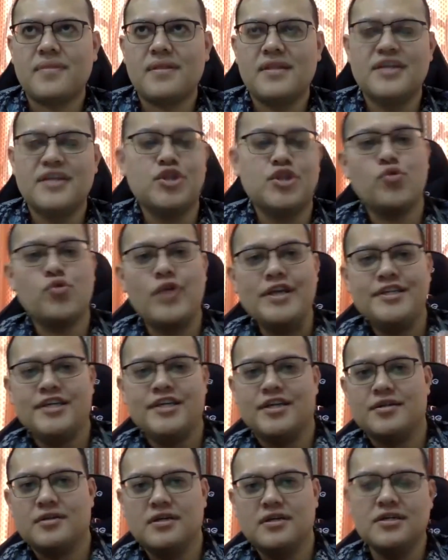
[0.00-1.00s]

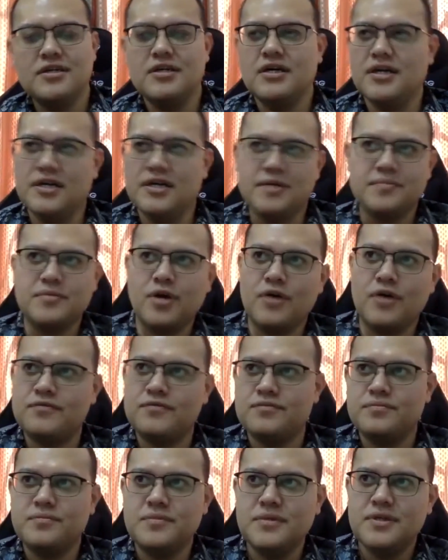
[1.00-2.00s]
situation of
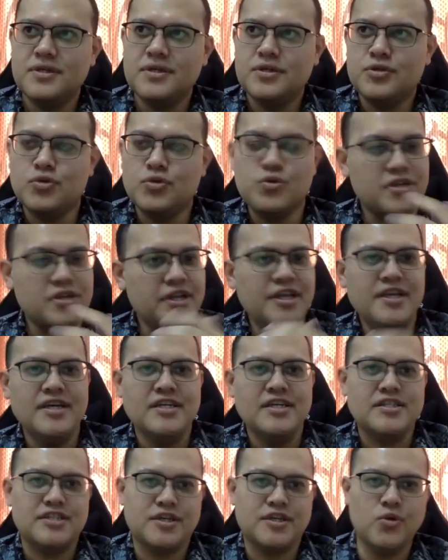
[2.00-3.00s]
2-3
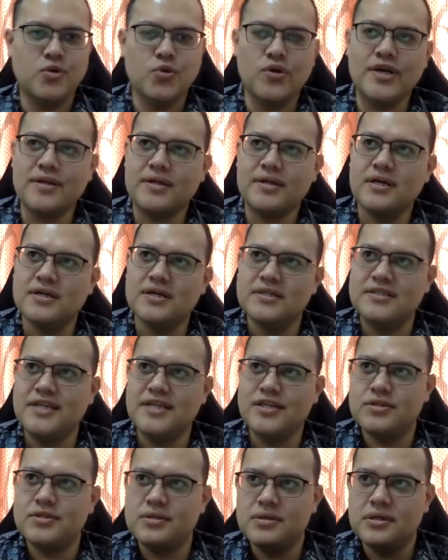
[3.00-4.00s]
years ago, and
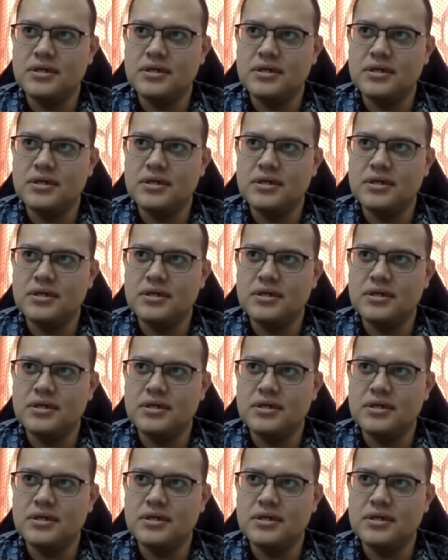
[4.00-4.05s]
since